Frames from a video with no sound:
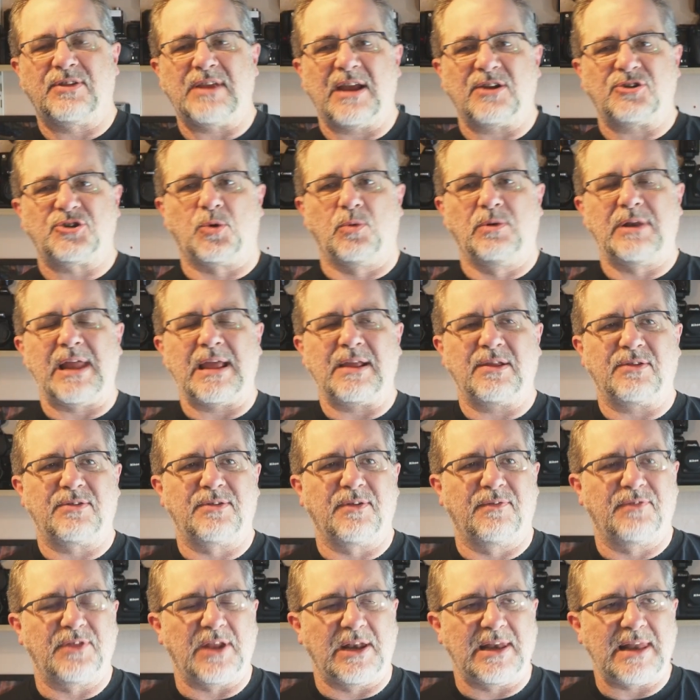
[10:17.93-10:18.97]
the actual
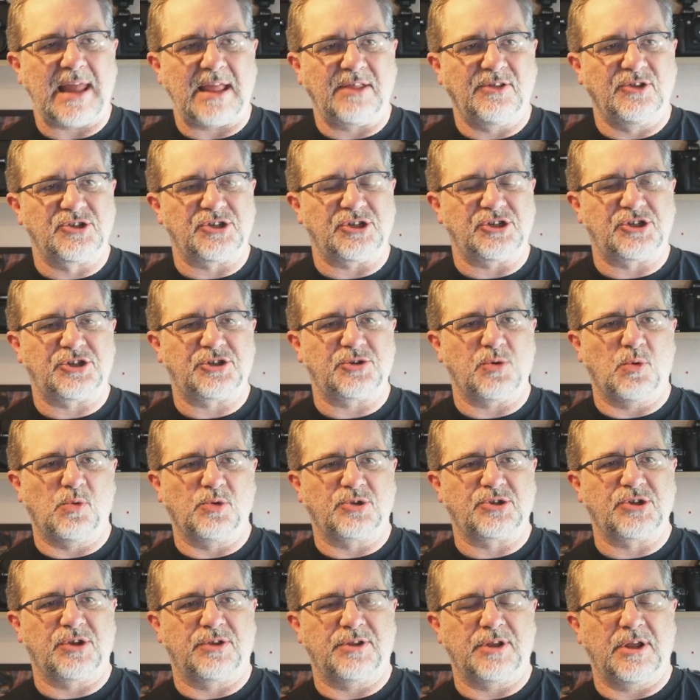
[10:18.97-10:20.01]
length of the lens is
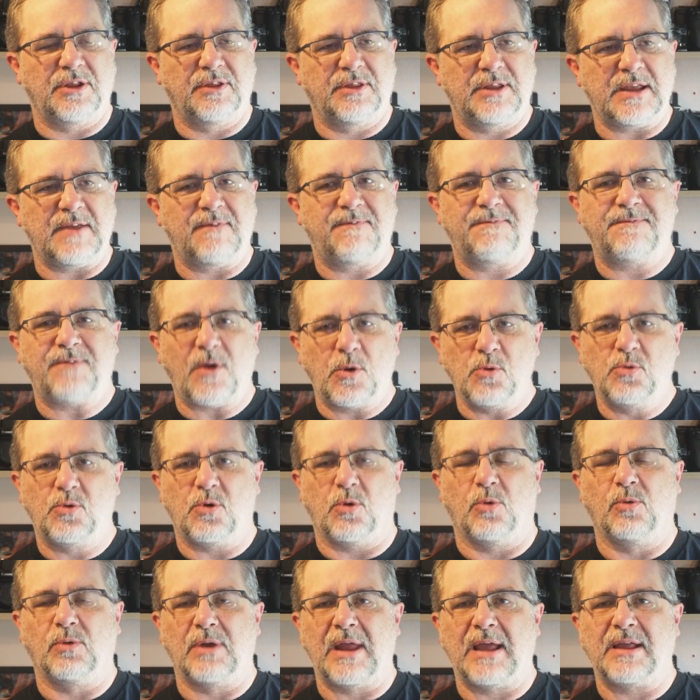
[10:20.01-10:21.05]
shorter than the
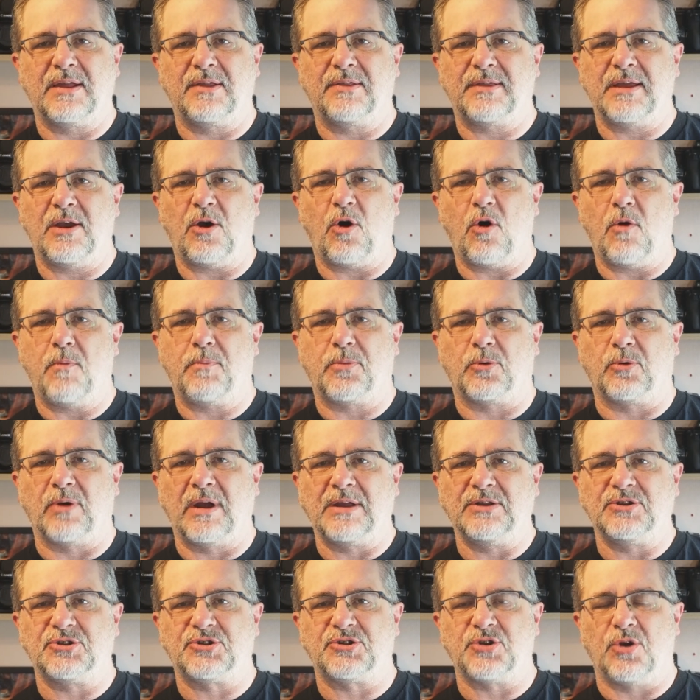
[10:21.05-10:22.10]
focal length it
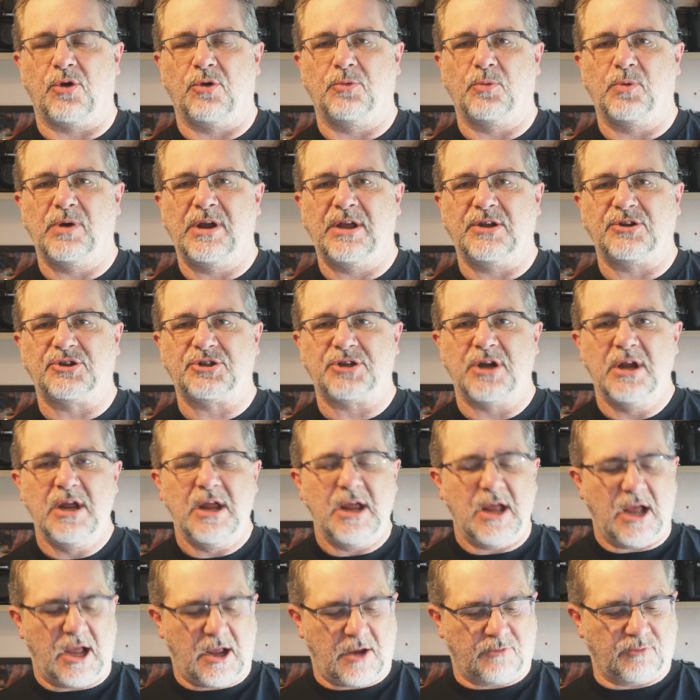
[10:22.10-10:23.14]
operates on, which
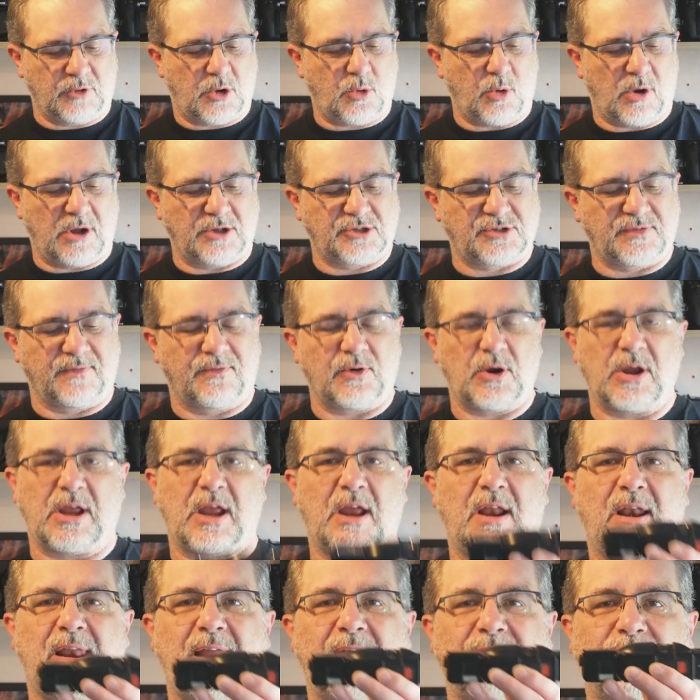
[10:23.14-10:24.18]
required some very
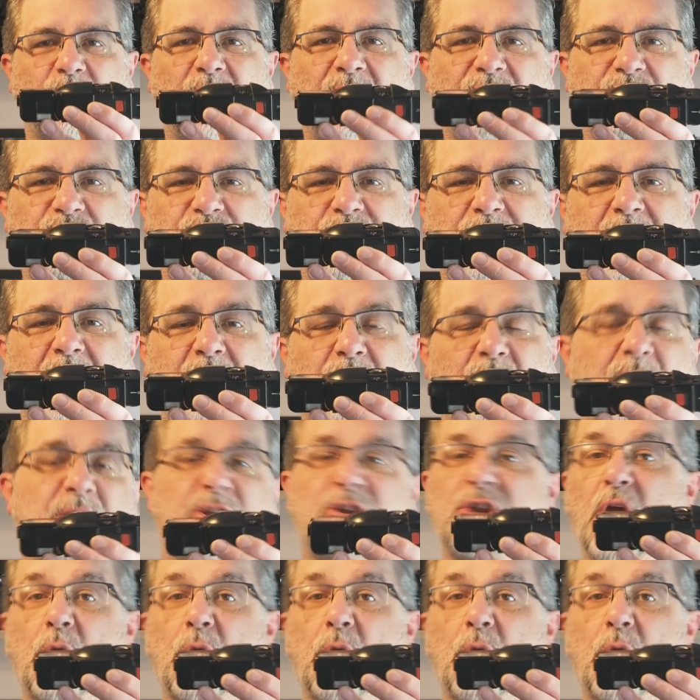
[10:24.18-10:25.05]
clever engineering.